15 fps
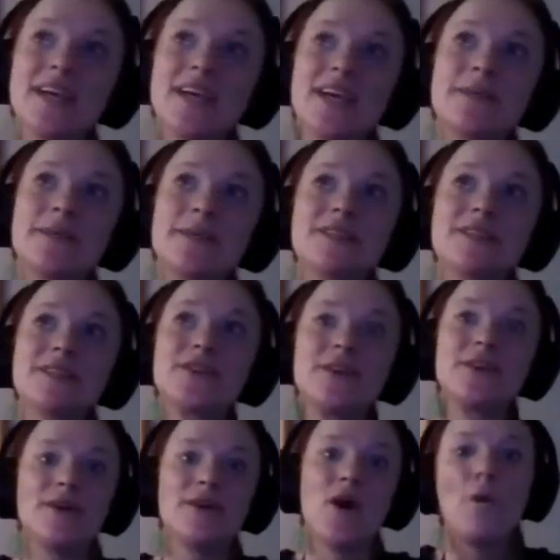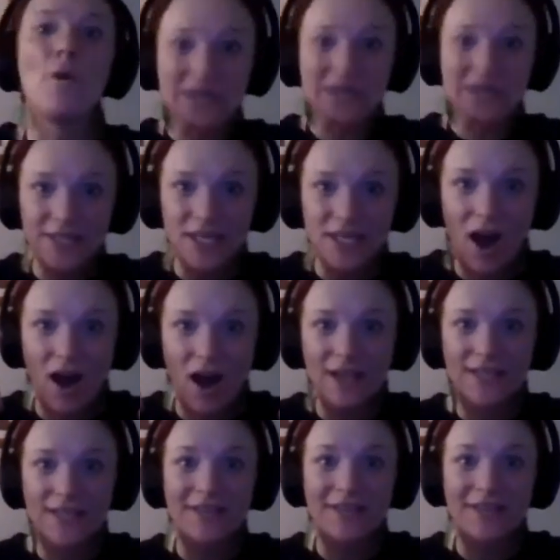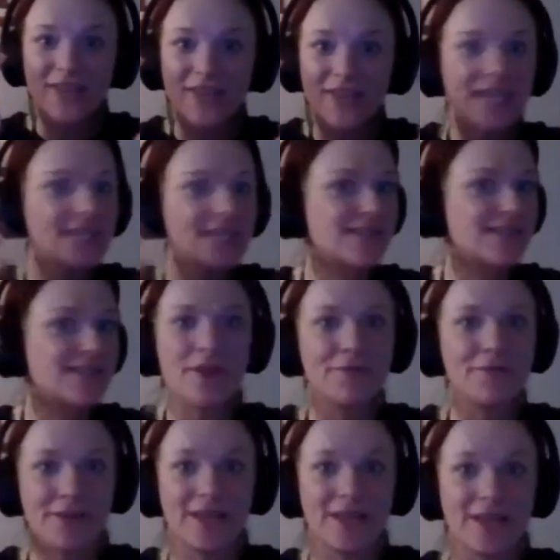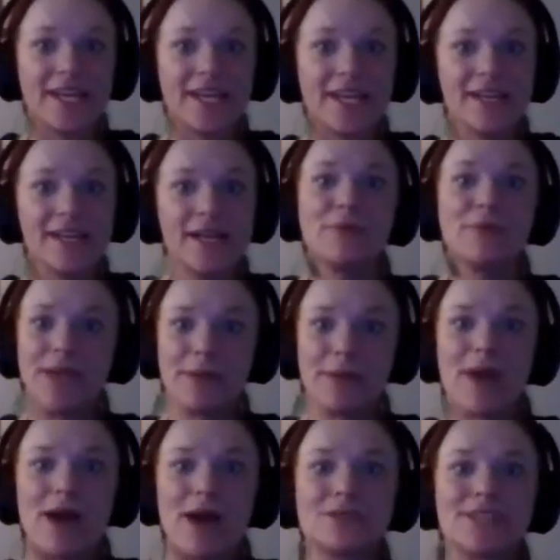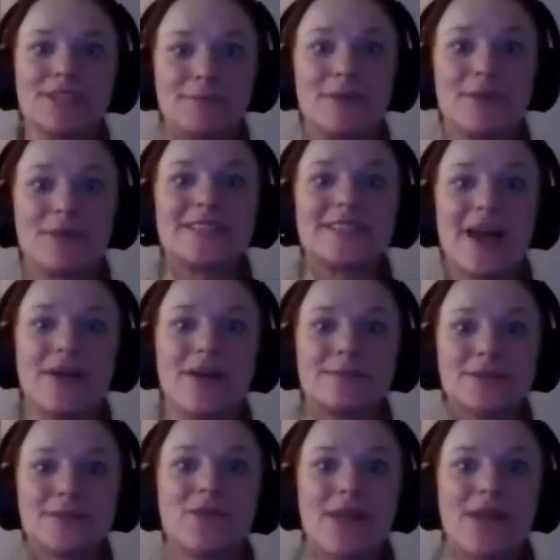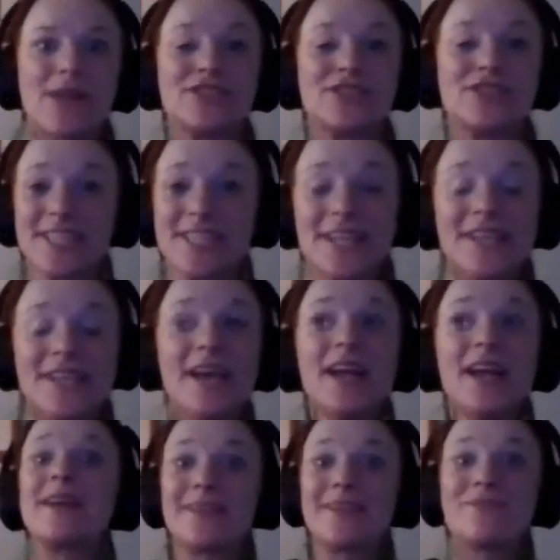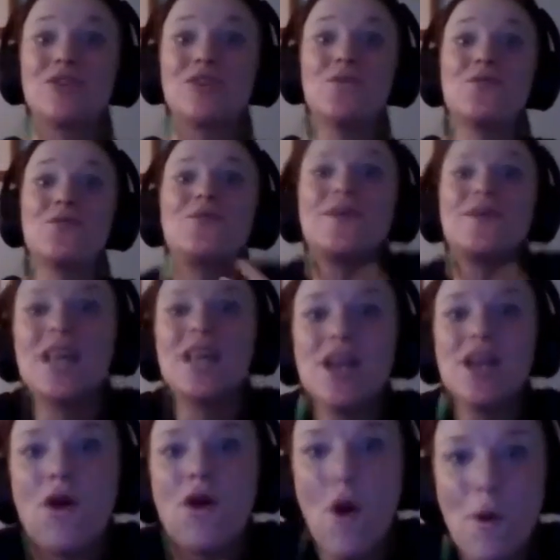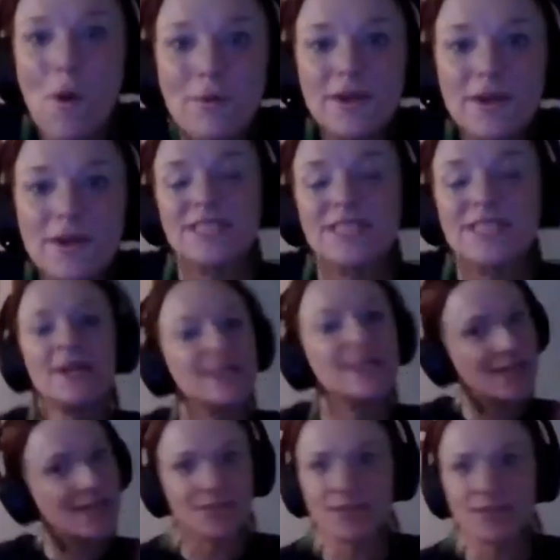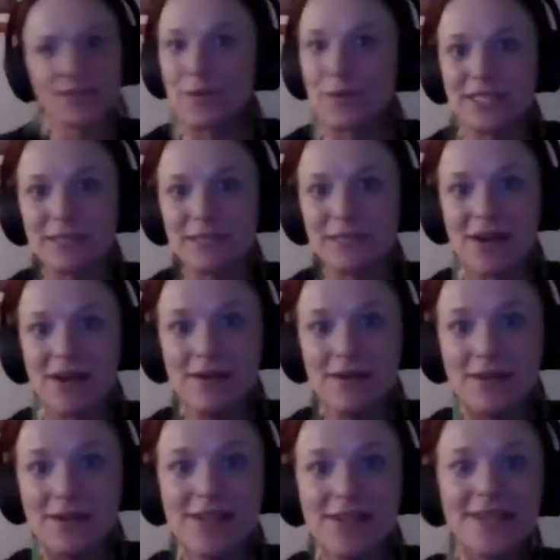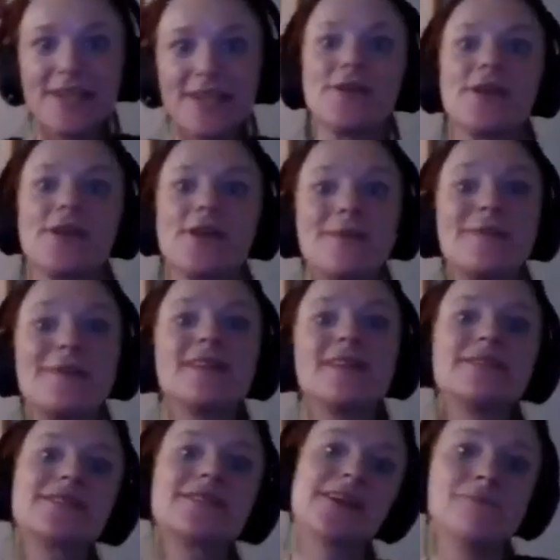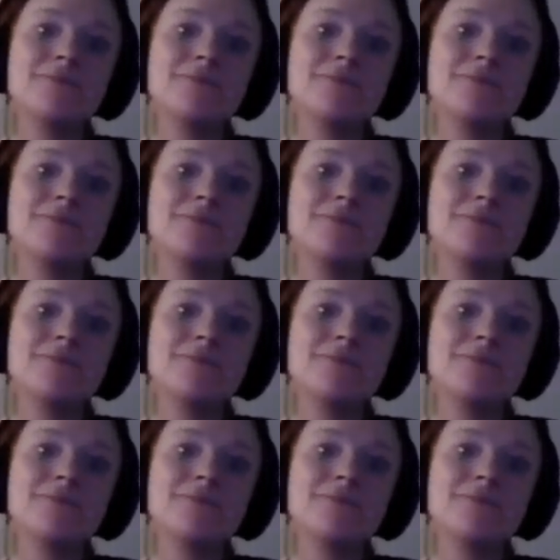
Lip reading: It's a muscle. Hope is a cognitive thing. It's not a feeling. Brene Brown just put this out. I'm so glad she did. Because if you feel hopeless, but is that just a word spell? You know what I mean?